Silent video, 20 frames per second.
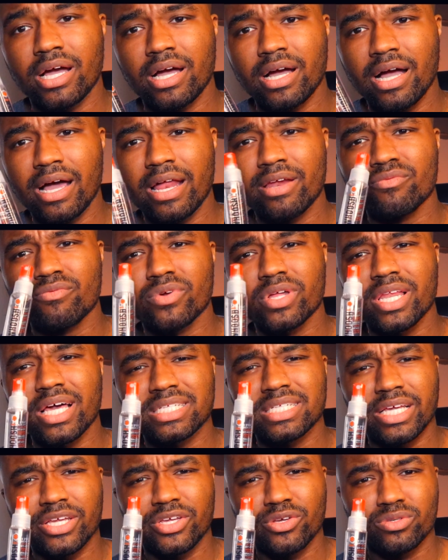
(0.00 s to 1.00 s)
I didn't
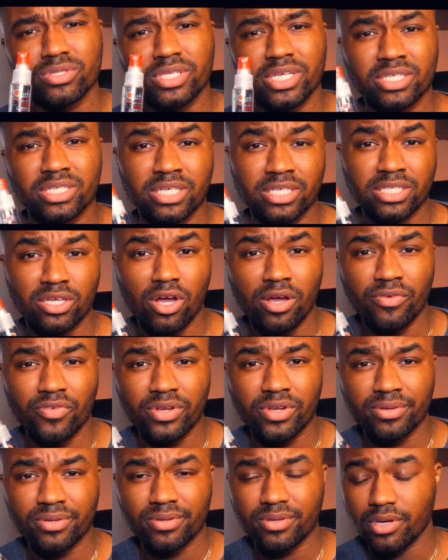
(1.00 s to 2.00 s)
realize I used this
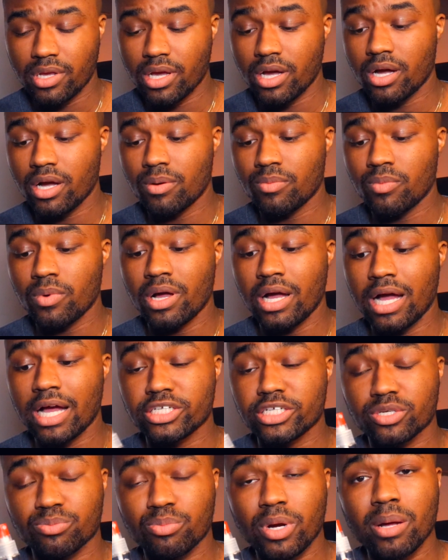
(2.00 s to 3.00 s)
often. I
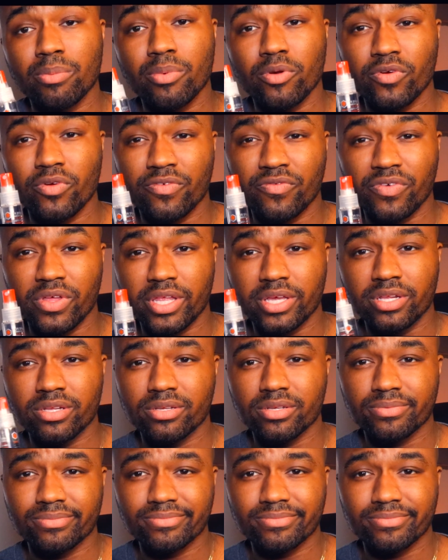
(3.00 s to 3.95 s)
should probably refill it.